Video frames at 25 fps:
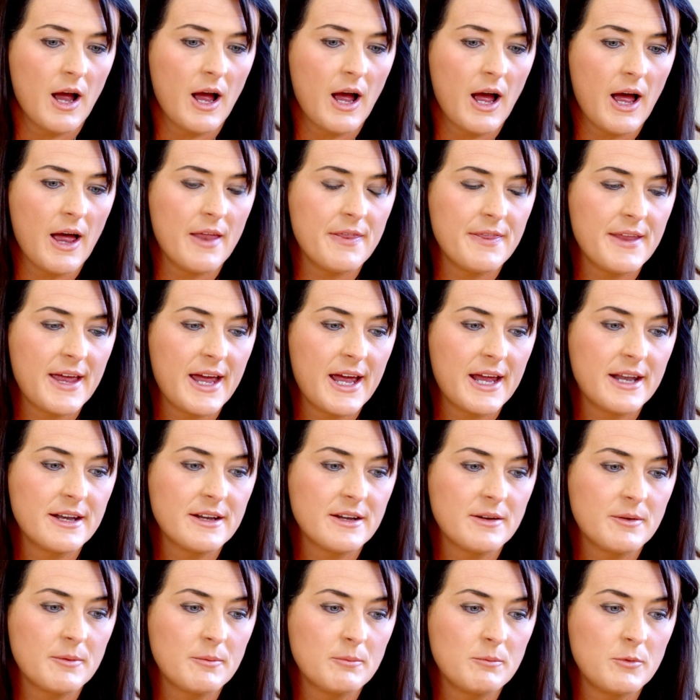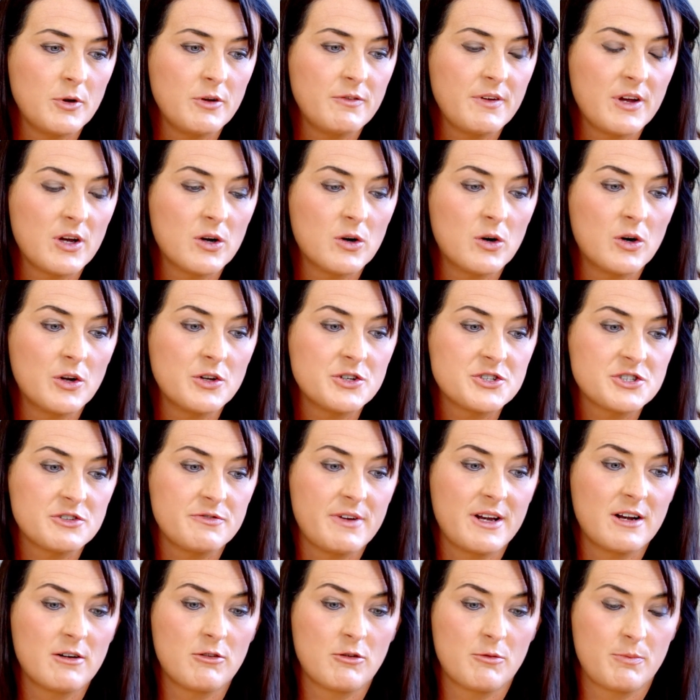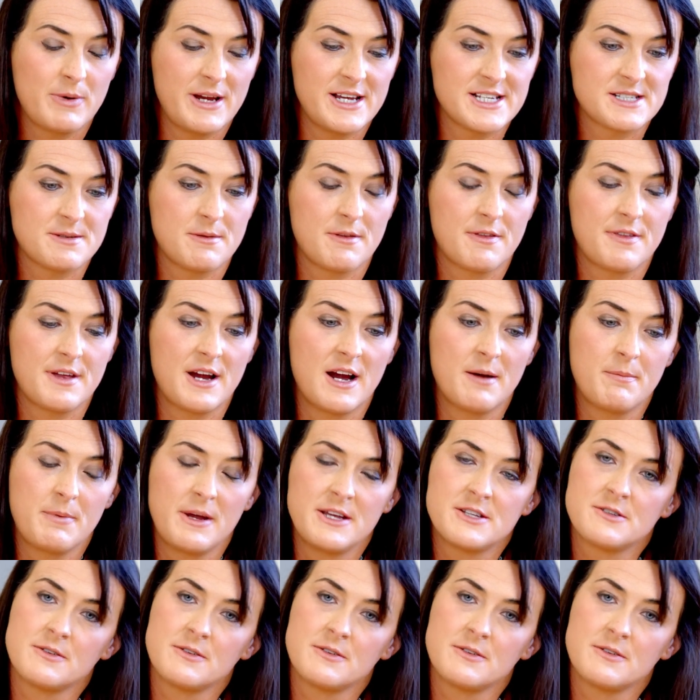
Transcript: And then moving on to renal replacement therapy.